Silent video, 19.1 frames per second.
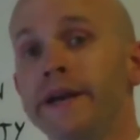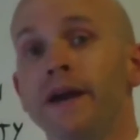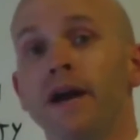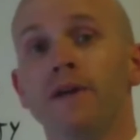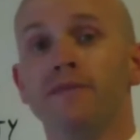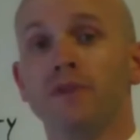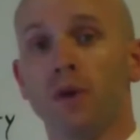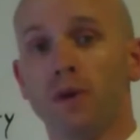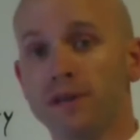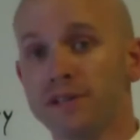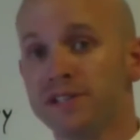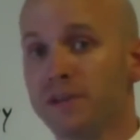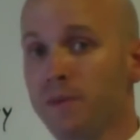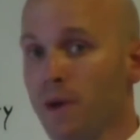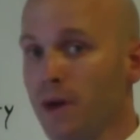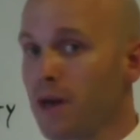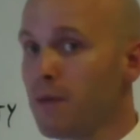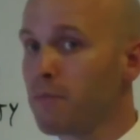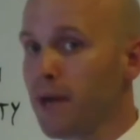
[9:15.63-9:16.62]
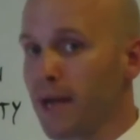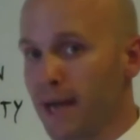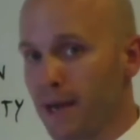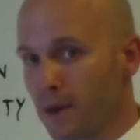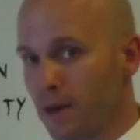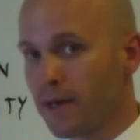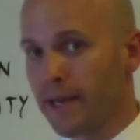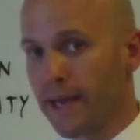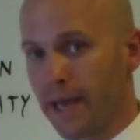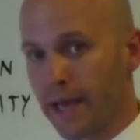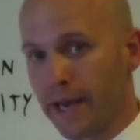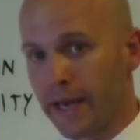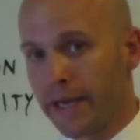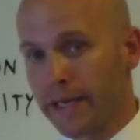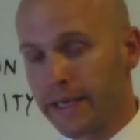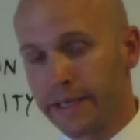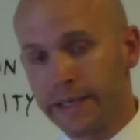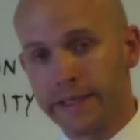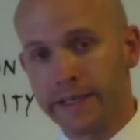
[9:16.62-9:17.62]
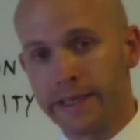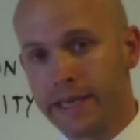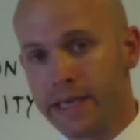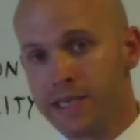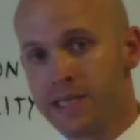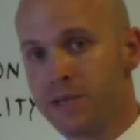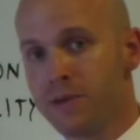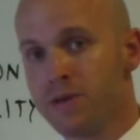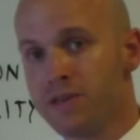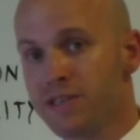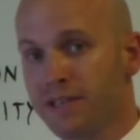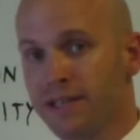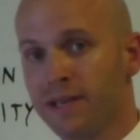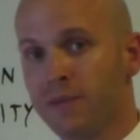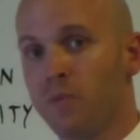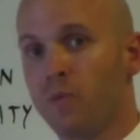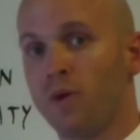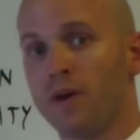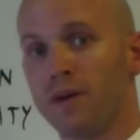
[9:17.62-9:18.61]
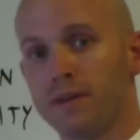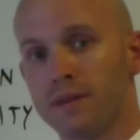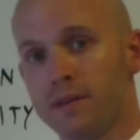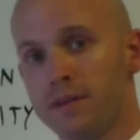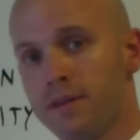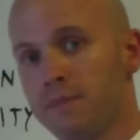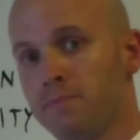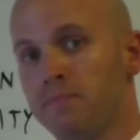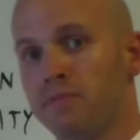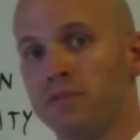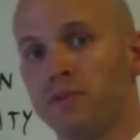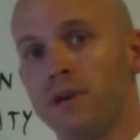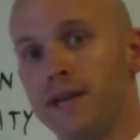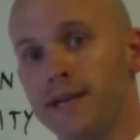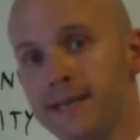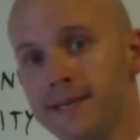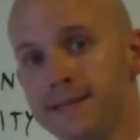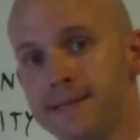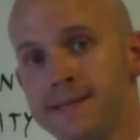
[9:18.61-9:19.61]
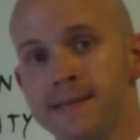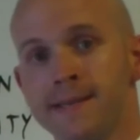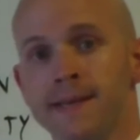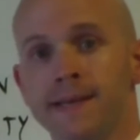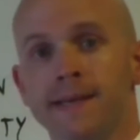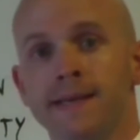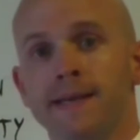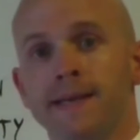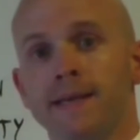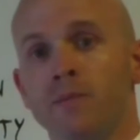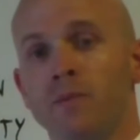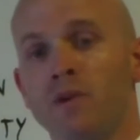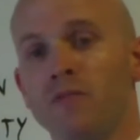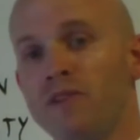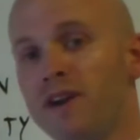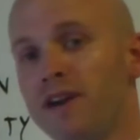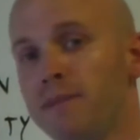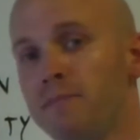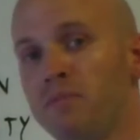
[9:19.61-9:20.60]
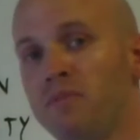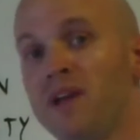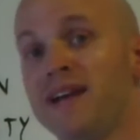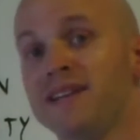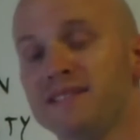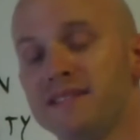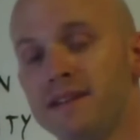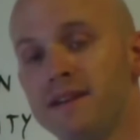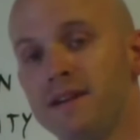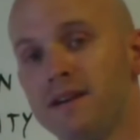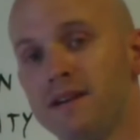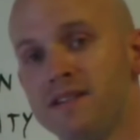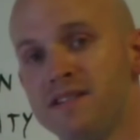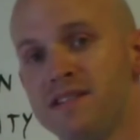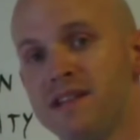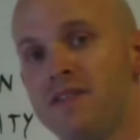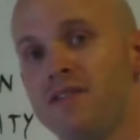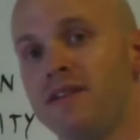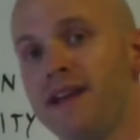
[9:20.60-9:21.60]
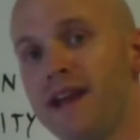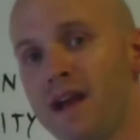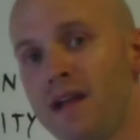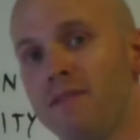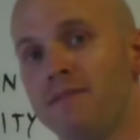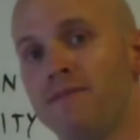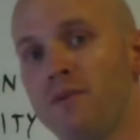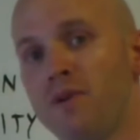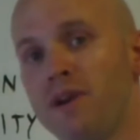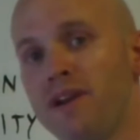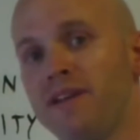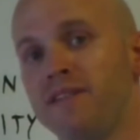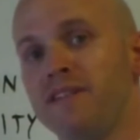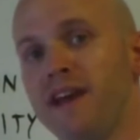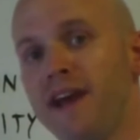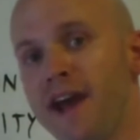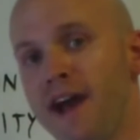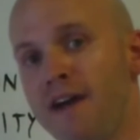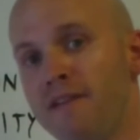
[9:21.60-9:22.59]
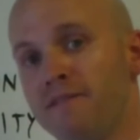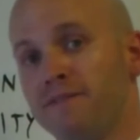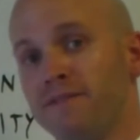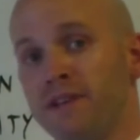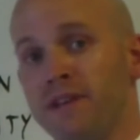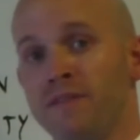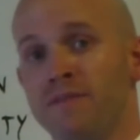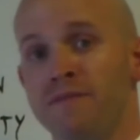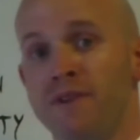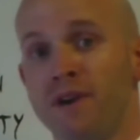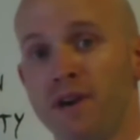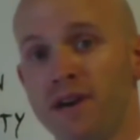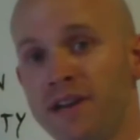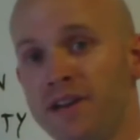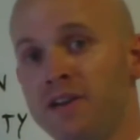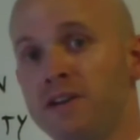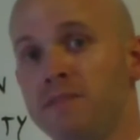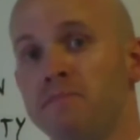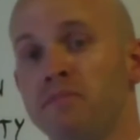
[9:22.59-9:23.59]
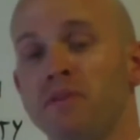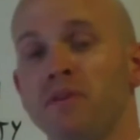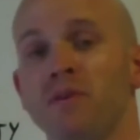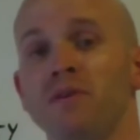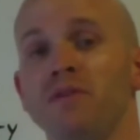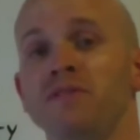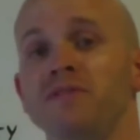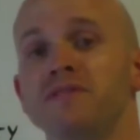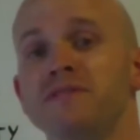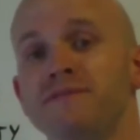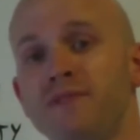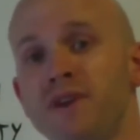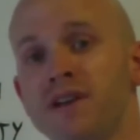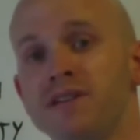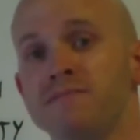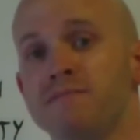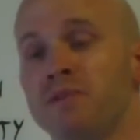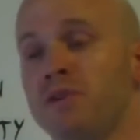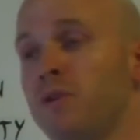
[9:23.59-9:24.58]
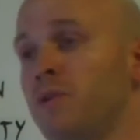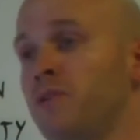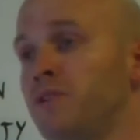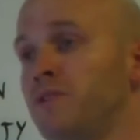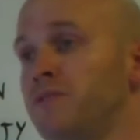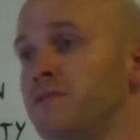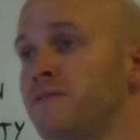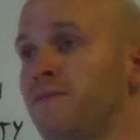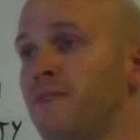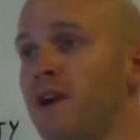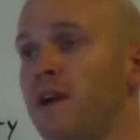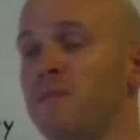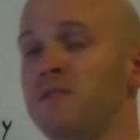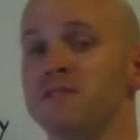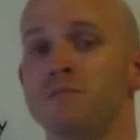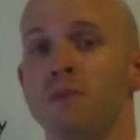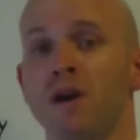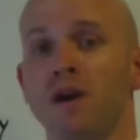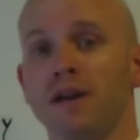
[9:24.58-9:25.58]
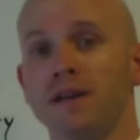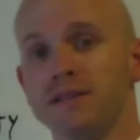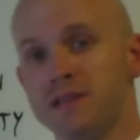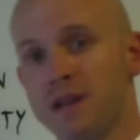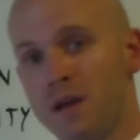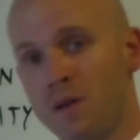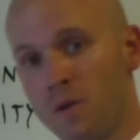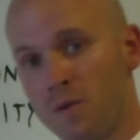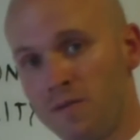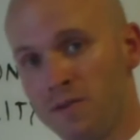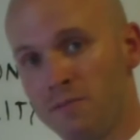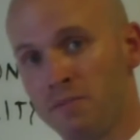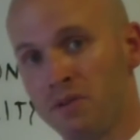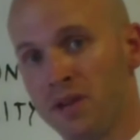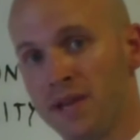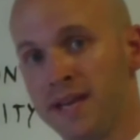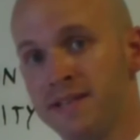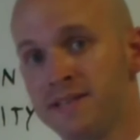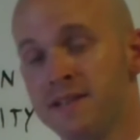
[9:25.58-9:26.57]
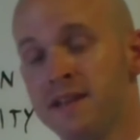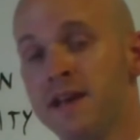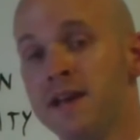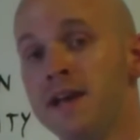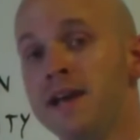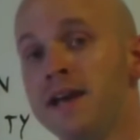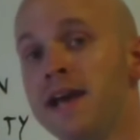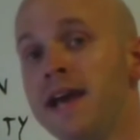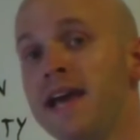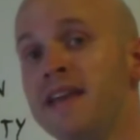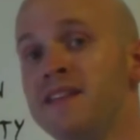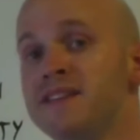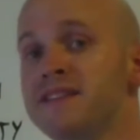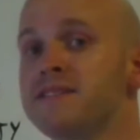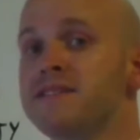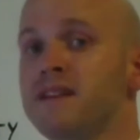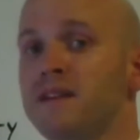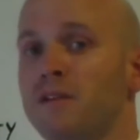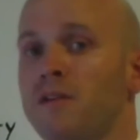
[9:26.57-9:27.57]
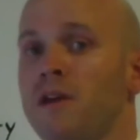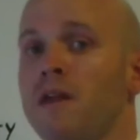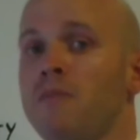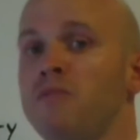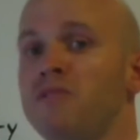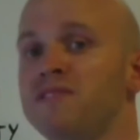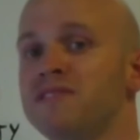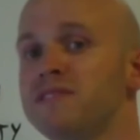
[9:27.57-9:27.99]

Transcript: Of course you want to buy organic. It's usually worth the price. We're very blessed here in Southern California to have very good produce, fresh produce, farmers markets all over the place. And this is incredible.